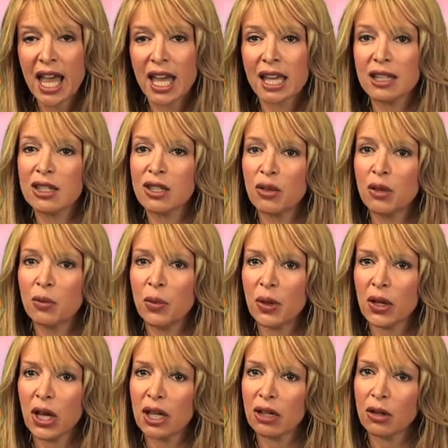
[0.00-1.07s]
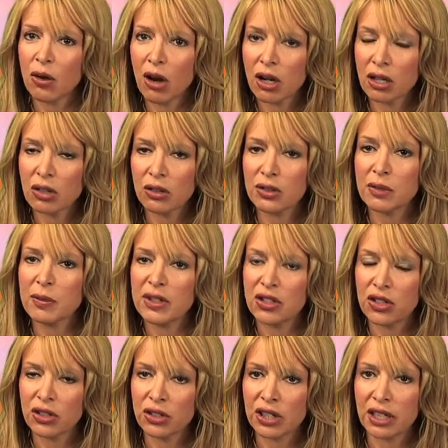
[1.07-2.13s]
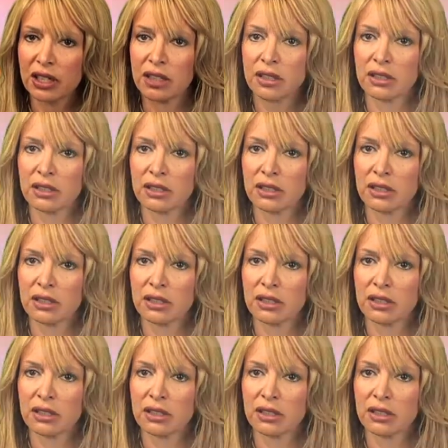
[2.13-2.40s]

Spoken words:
And so the book kind of chronicles my journey.